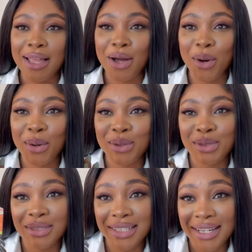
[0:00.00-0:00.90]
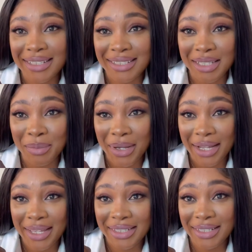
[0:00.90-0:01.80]
also nicely
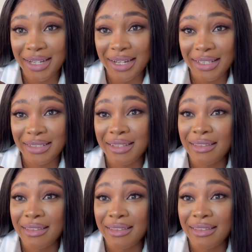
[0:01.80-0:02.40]
packaged, guys.